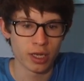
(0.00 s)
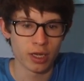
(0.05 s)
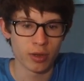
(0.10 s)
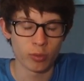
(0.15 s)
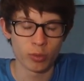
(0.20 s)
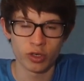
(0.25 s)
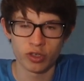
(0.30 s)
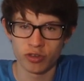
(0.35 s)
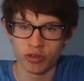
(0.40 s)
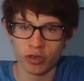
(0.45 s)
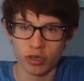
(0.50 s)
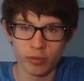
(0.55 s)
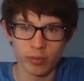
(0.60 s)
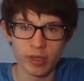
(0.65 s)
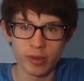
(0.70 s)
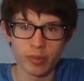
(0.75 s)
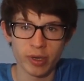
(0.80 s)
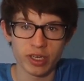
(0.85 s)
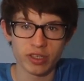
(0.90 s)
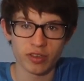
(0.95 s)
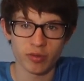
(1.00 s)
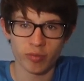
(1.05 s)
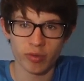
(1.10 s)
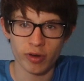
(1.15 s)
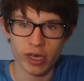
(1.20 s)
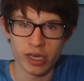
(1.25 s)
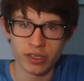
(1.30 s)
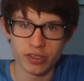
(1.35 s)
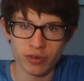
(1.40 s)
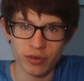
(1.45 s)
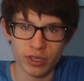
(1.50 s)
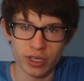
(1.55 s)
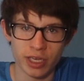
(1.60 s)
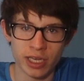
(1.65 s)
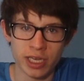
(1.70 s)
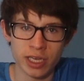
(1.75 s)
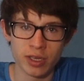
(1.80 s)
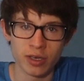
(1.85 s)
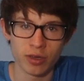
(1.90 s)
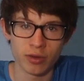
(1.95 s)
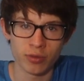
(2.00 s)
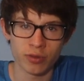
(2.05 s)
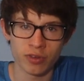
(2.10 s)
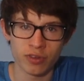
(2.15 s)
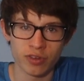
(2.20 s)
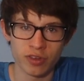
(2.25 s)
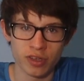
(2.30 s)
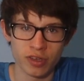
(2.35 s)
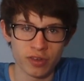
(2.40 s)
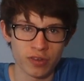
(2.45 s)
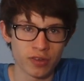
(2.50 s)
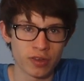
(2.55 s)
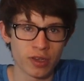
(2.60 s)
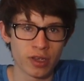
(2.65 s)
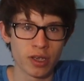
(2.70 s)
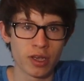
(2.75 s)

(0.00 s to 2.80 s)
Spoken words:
which took me by surprise during the keynote since